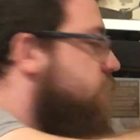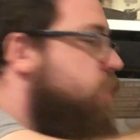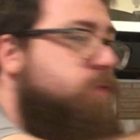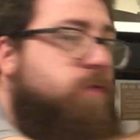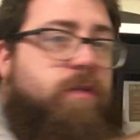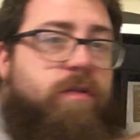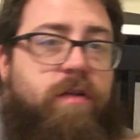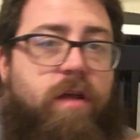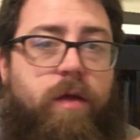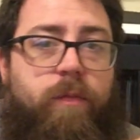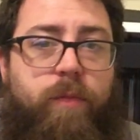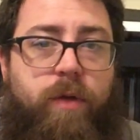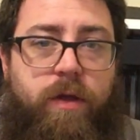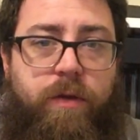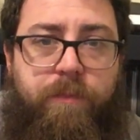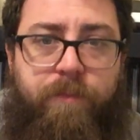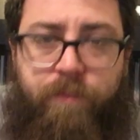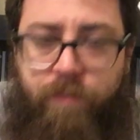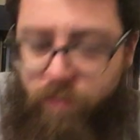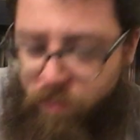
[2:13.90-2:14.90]
there for the time
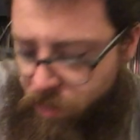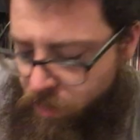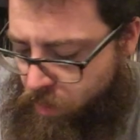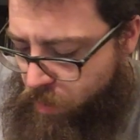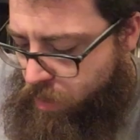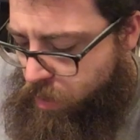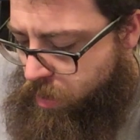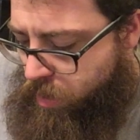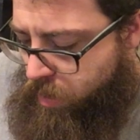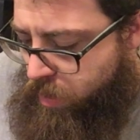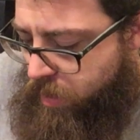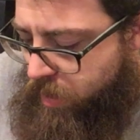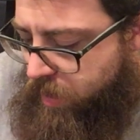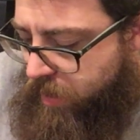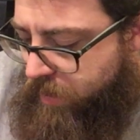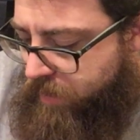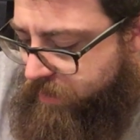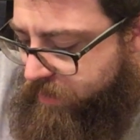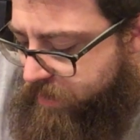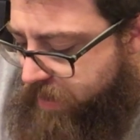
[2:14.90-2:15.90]
being.
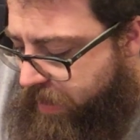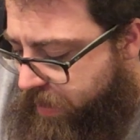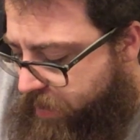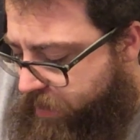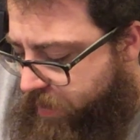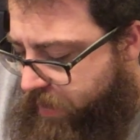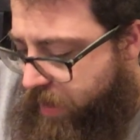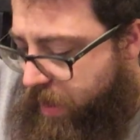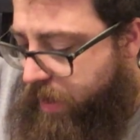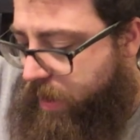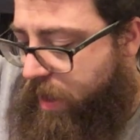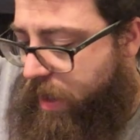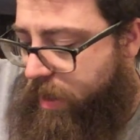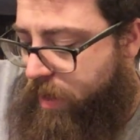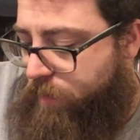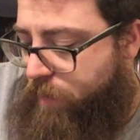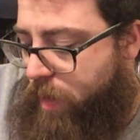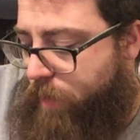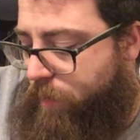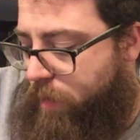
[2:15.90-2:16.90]
Second thing I got
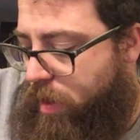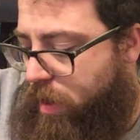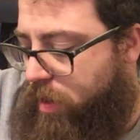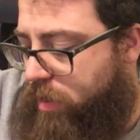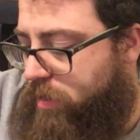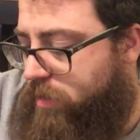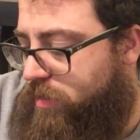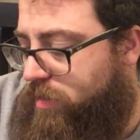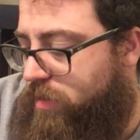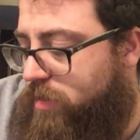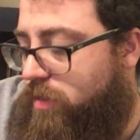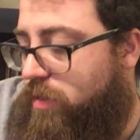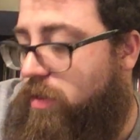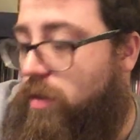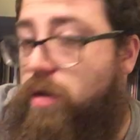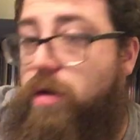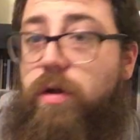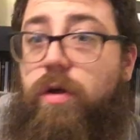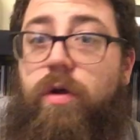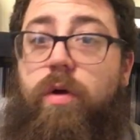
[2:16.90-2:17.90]
in my box
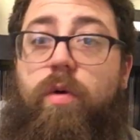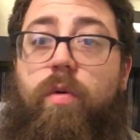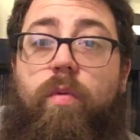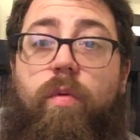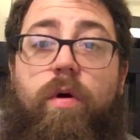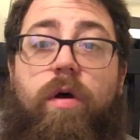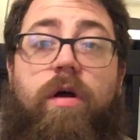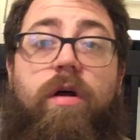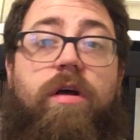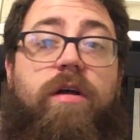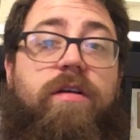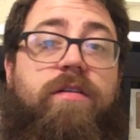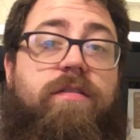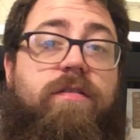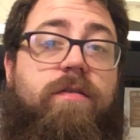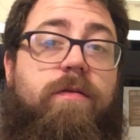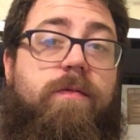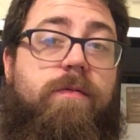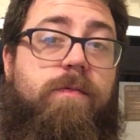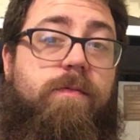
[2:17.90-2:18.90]

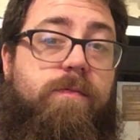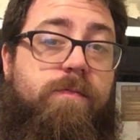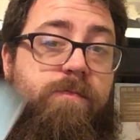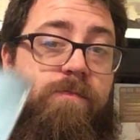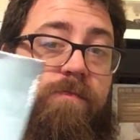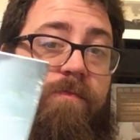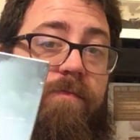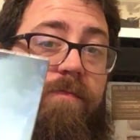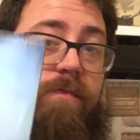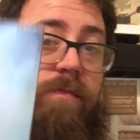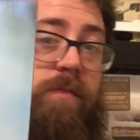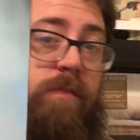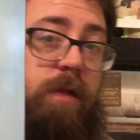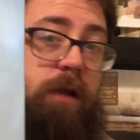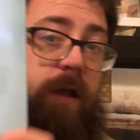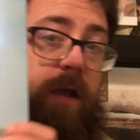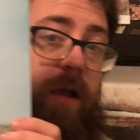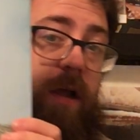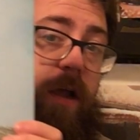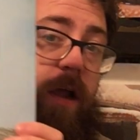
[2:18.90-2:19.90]
was
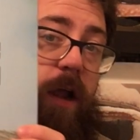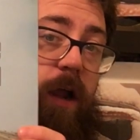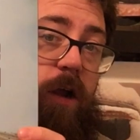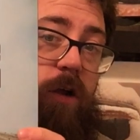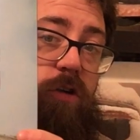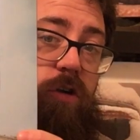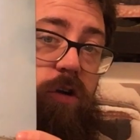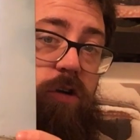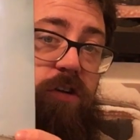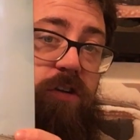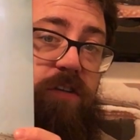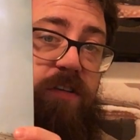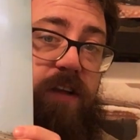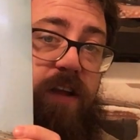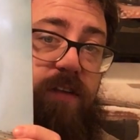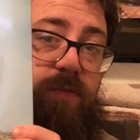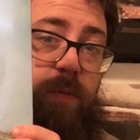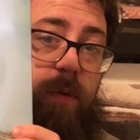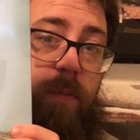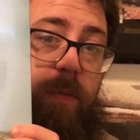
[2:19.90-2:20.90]
Eric Church's
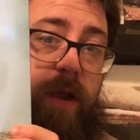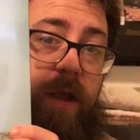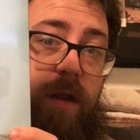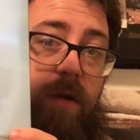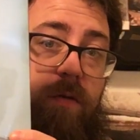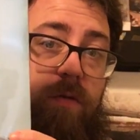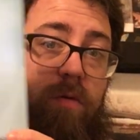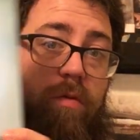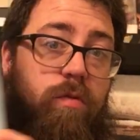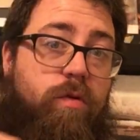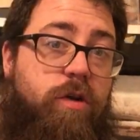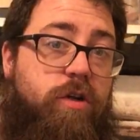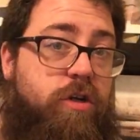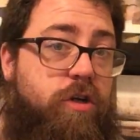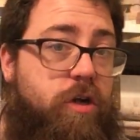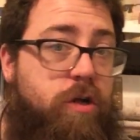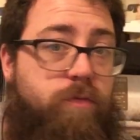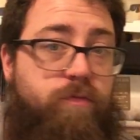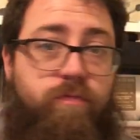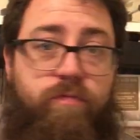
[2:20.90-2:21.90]
Desperate Man, which,
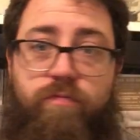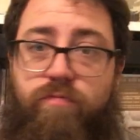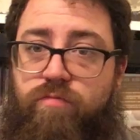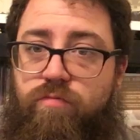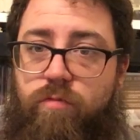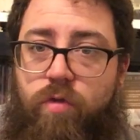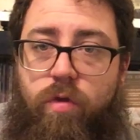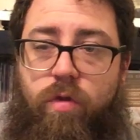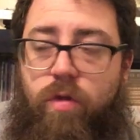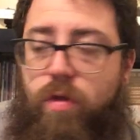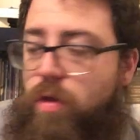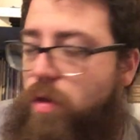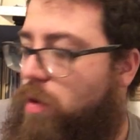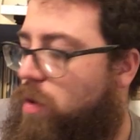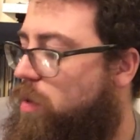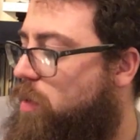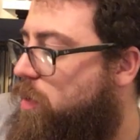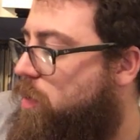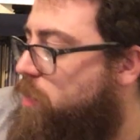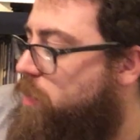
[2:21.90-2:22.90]
would
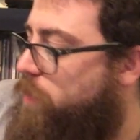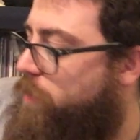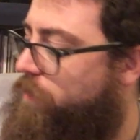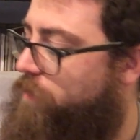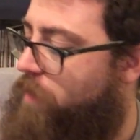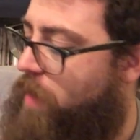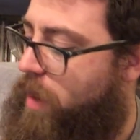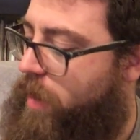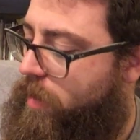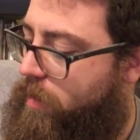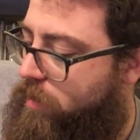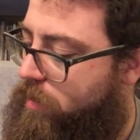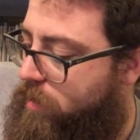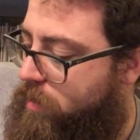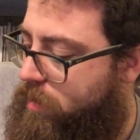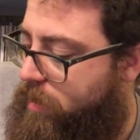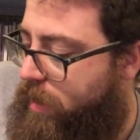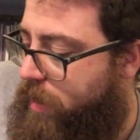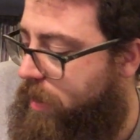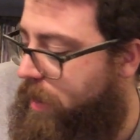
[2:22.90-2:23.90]
be fine
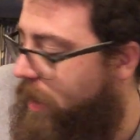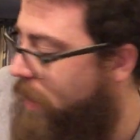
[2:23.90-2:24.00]
and